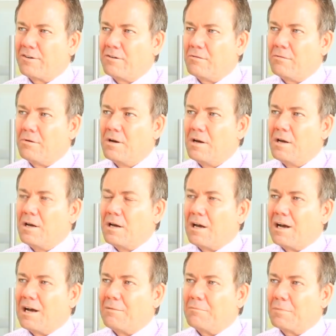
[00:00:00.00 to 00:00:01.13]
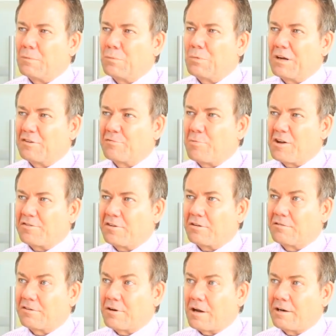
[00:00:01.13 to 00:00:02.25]
to express
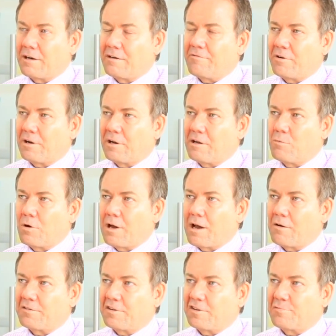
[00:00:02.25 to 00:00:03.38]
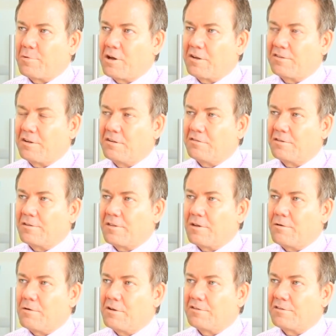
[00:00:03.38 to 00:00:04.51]
it slightly differently. Well, how it's expressed is that
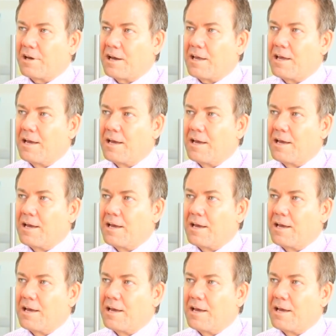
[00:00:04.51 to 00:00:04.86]
there is a